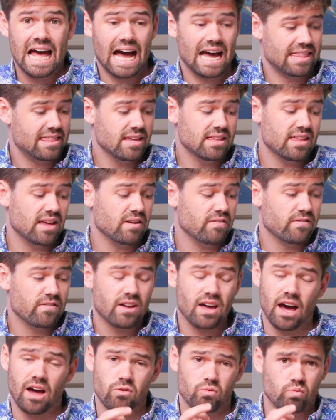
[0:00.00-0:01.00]
I think they've
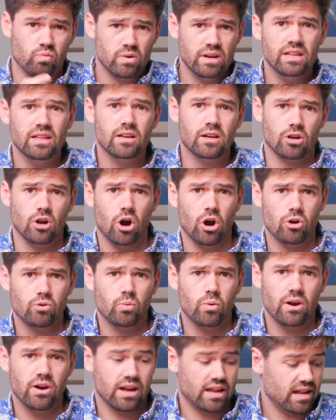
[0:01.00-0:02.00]
got really good
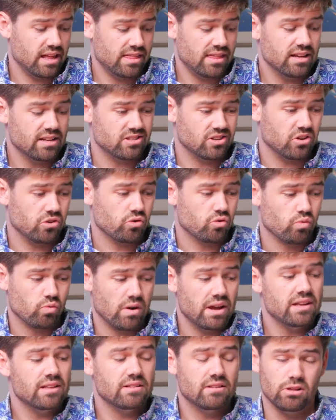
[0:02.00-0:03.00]
hardware and I think it's a
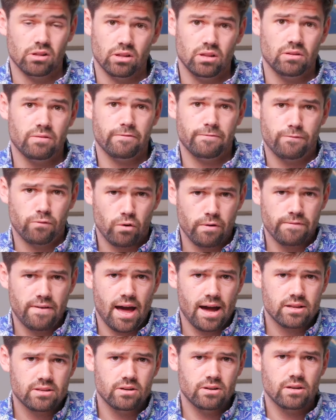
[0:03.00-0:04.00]
great form
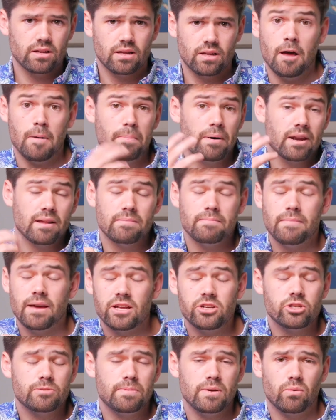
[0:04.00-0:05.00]
factor, but it
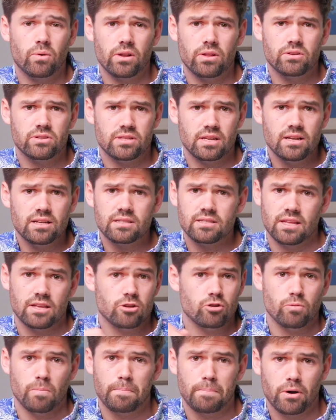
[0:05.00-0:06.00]
may just be one of those things that
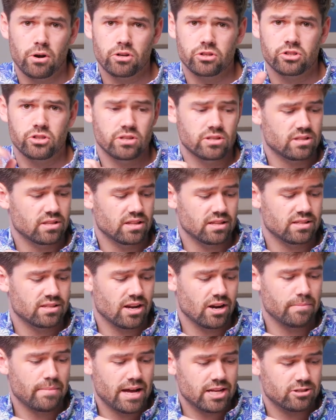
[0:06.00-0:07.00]
you purchase the
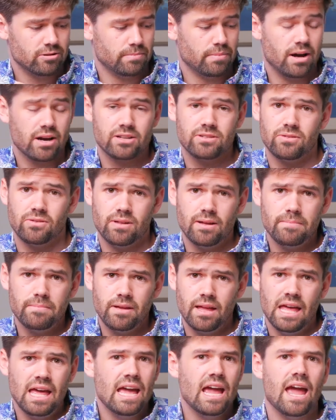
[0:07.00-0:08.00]
TerraMaster box through
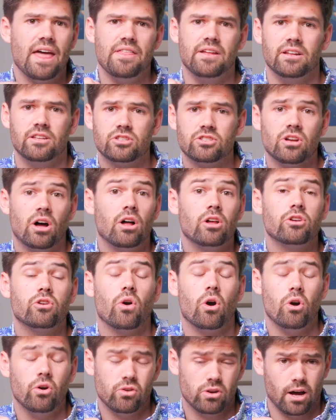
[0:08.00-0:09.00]
them and then install
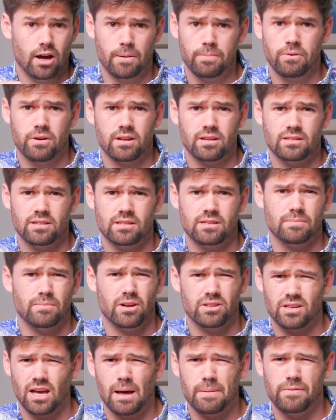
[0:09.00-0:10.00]
your own operating system
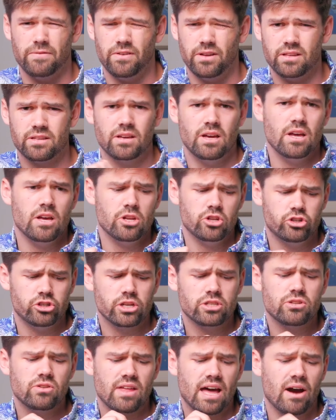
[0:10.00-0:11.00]
on top of it,
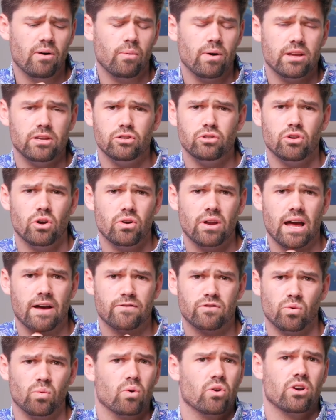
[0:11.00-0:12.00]
just so that way you don't
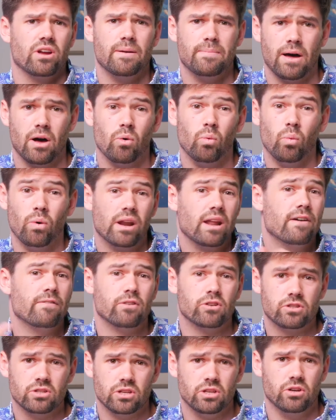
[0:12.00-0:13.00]
have to worry about
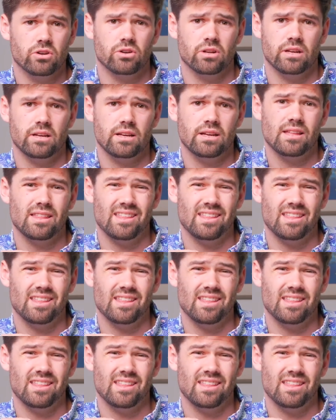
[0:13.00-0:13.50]
whatever security